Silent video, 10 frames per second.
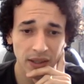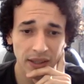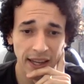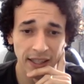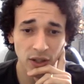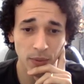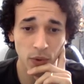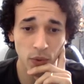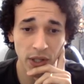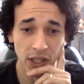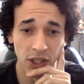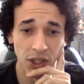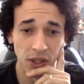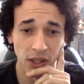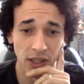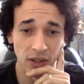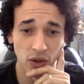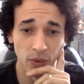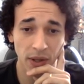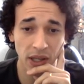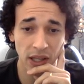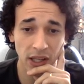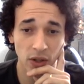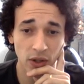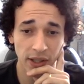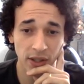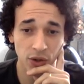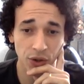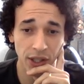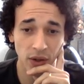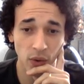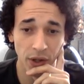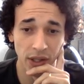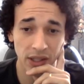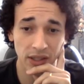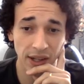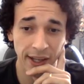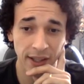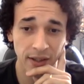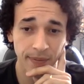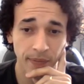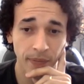that to be rich is to be egocentric or disliked,